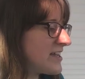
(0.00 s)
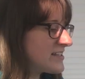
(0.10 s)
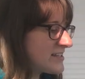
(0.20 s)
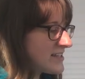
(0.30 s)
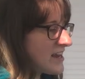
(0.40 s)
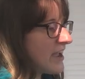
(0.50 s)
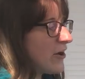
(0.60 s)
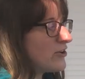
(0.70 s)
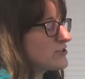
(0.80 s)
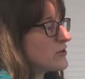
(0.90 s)
nice is that
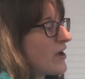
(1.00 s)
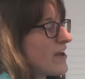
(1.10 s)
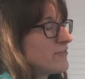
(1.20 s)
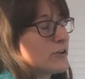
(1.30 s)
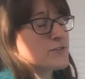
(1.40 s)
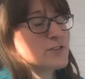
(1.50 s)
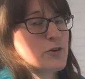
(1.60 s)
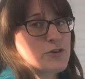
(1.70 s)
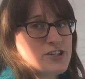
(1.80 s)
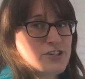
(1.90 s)
I also have a lot of
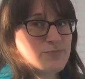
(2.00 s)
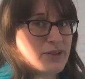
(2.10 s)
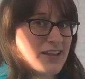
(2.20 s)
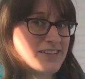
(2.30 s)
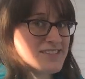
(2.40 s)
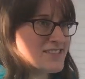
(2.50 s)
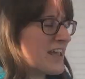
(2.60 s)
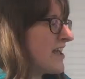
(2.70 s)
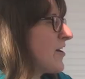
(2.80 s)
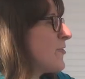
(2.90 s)
storage
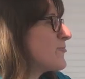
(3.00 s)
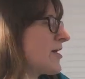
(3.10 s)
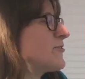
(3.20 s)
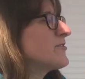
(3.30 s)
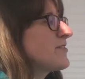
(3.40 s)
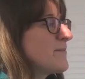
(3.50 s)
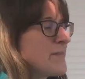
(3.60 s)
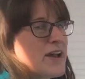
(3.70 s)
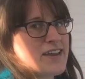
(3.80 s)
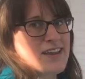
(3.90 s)
place around
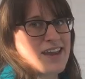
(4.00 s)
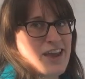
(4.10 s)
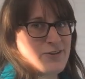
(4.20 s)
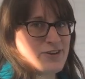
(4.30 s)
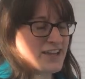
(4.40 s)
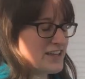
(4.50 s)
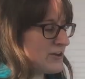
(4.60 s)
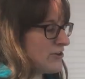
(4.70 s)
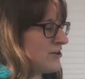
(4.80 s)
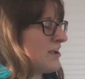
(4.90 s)
my area
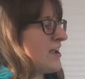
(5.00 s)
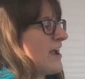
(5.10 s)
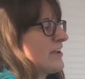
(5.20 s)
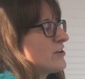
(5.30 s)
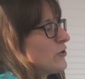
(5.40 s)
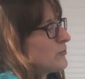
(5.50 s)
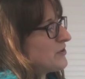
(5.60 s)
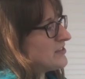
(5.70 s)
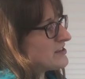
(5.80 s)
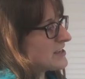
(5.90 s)
here. I can
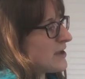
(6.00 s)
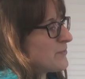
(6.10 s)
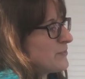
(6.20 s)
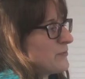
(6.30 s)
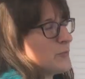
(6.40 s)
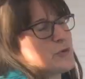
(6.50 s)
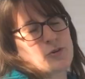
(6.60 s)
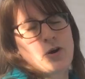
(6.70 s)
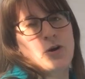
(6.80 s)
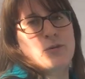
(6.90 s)
open this up to
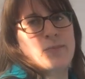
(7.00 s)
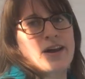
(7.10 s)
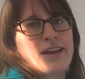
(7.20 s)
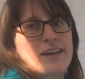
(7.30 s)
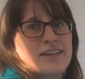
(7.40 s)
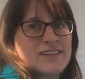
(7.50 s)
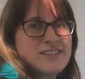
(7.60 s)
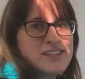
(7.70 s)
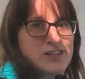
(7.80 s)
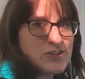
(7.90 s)
put all my
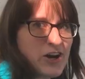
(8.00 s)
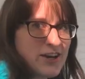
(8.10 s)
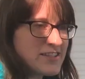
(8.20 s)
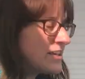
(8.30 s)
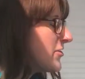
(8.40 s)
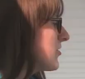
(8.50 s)
seat charts